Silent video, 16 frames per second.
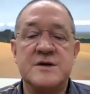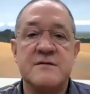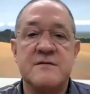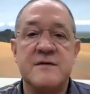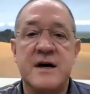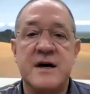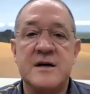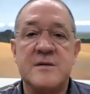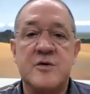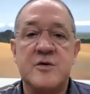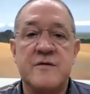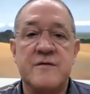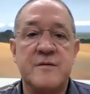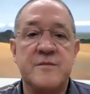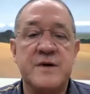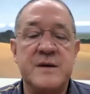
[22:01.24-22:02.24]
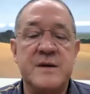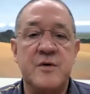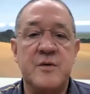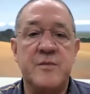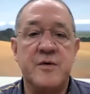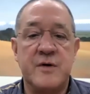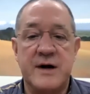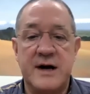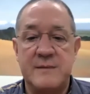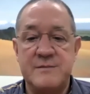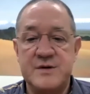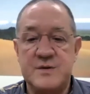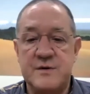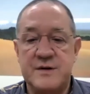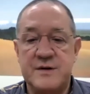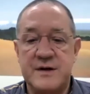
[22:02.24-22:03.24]
valuable for people
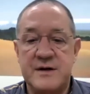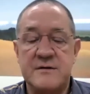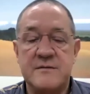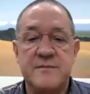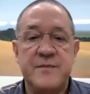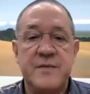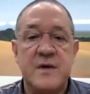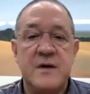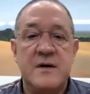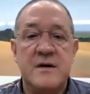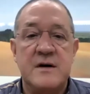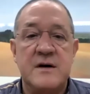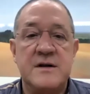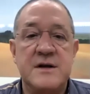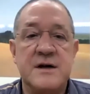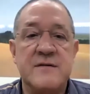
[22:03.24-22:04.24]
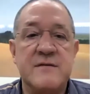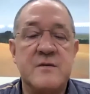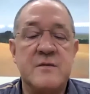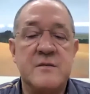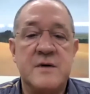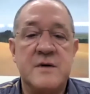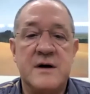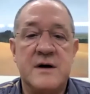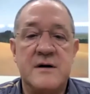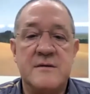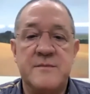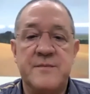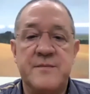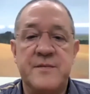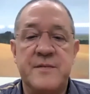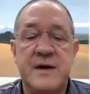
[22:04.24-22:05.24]
perhaps within a, a given
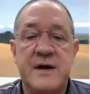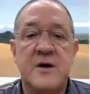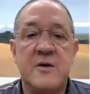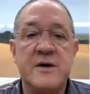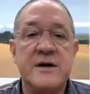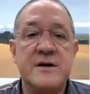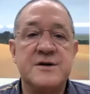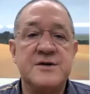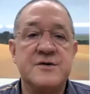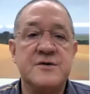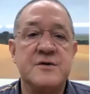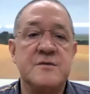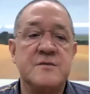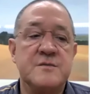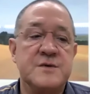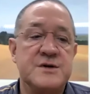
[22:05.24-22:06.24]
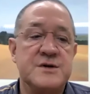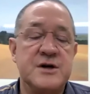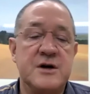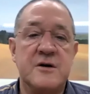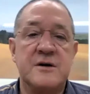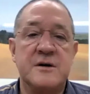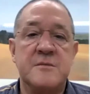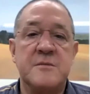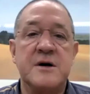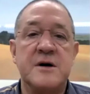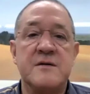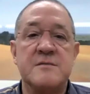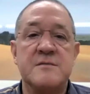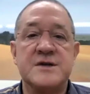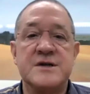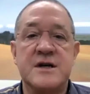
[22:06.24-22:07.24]
um, area to share it among
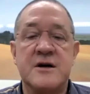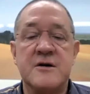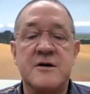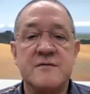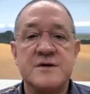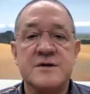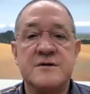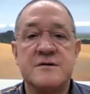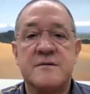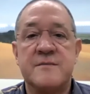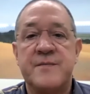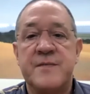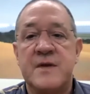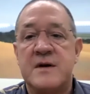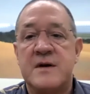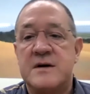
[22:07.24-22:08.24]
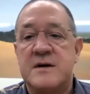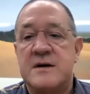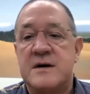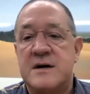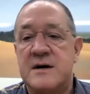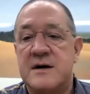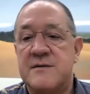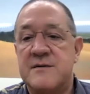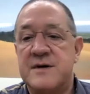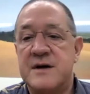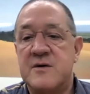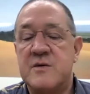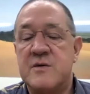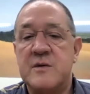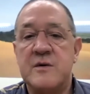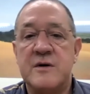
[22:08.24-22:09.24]
themselves i
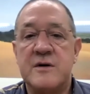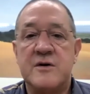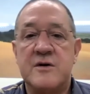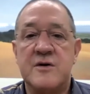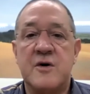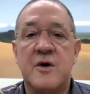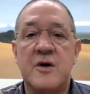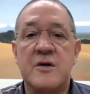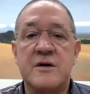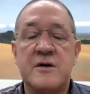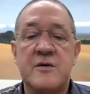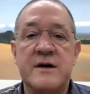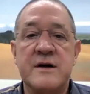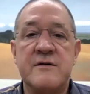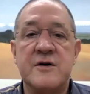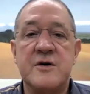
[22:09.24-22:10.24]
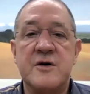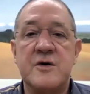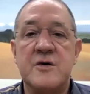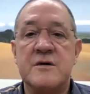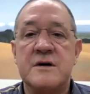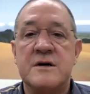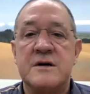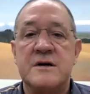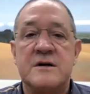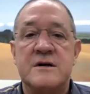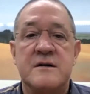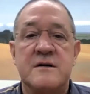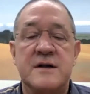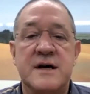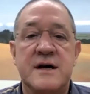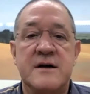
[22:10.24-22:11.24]
think we would could all agree though
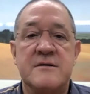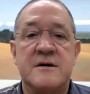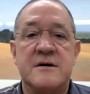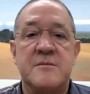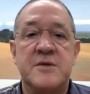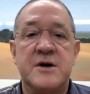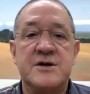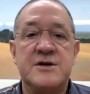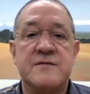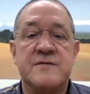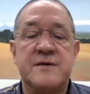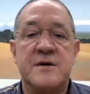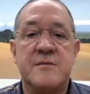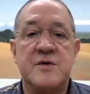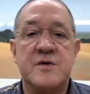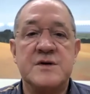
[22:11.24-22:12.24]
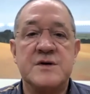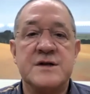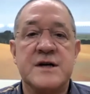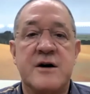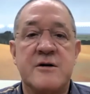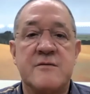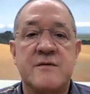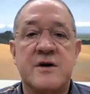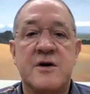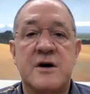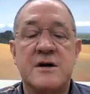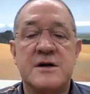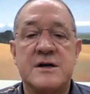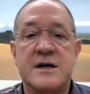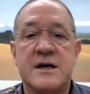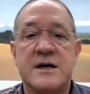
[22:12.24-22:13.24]
that a bunch of numbers out of
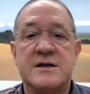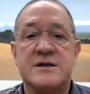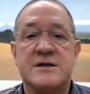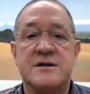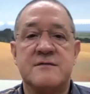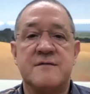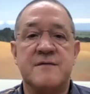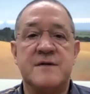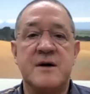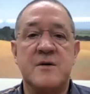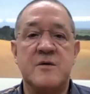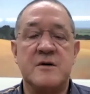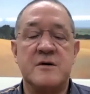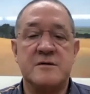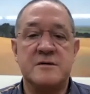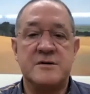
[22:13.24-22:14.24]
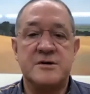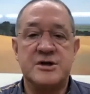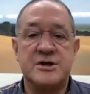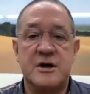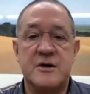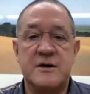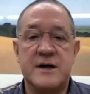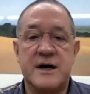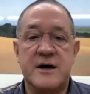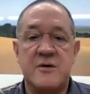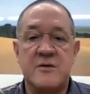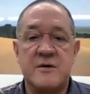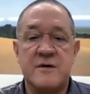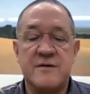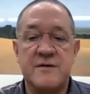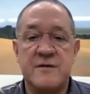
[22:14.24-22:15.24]
context if they were shared out
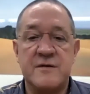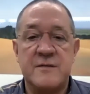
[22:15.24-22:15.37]
with